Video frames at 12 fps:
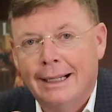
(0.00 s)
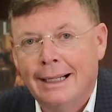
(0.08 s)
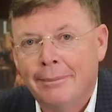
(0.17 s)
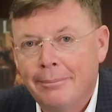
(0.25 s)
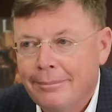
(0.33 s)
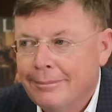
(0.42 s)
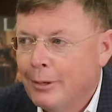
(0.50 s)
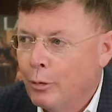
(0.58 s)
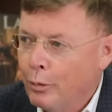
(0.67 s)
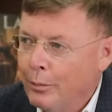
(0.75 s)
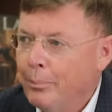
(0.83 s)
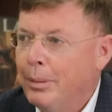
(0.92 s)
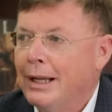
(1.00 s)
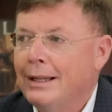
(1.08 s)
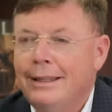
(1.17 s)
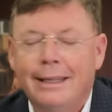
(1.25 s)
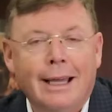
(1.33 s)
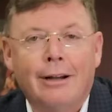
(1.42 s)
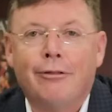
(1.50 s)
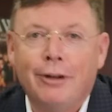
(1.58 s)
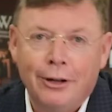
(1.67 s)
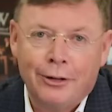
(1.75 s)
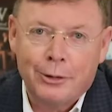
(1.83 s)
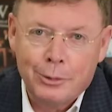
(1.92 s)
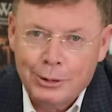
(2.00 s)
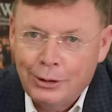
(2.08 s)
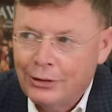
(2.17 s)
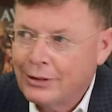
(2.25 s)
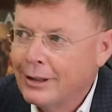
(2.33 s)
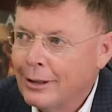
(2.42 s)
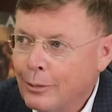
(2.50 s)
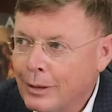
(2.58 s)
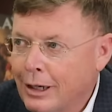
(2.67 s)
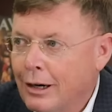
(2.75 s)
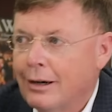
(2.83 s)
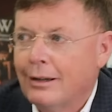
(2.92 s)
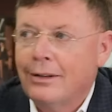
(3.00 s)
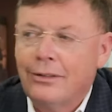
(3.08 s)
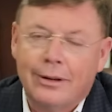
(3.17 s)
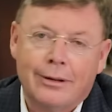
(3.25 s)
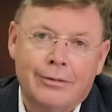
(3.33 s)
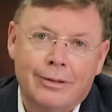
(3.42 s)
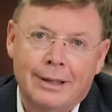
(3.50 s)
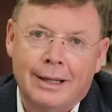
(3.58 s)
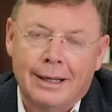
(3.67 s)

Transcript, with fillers: But you got to follow their rules regardless of